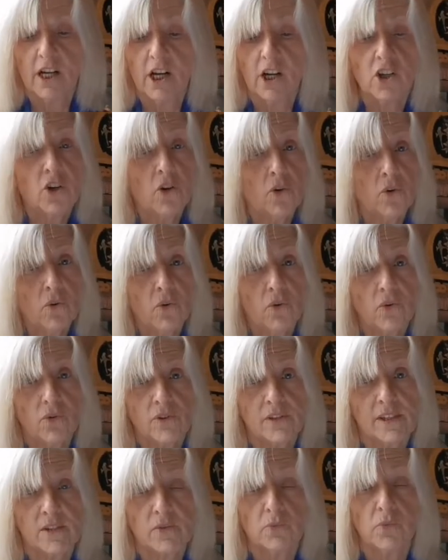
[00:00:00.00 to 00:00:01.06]
a
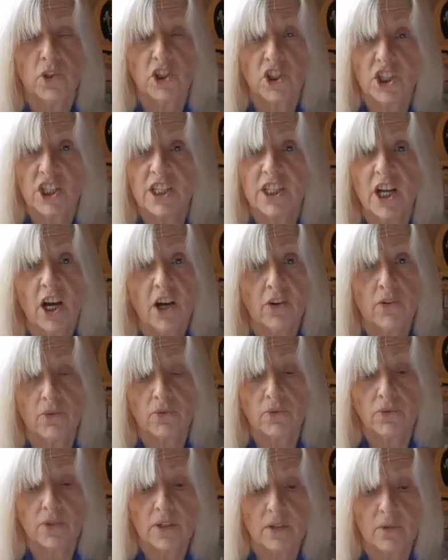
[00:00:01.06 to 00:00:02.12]
course which he
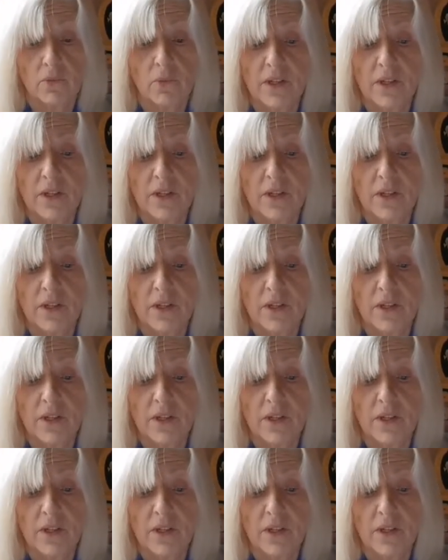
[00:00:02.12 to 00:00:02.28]
knows